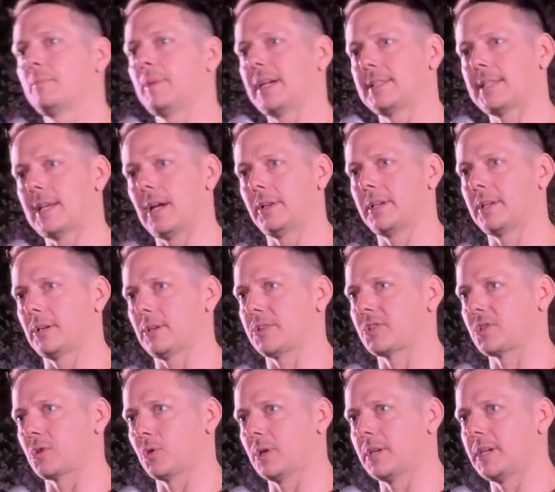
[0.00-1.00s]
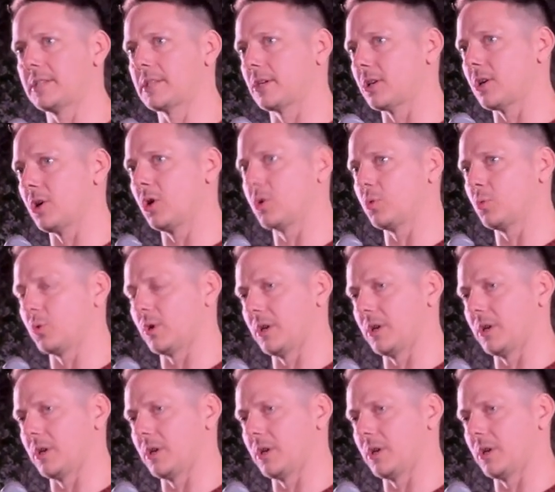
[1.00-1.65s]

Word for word: by telling our stories in our own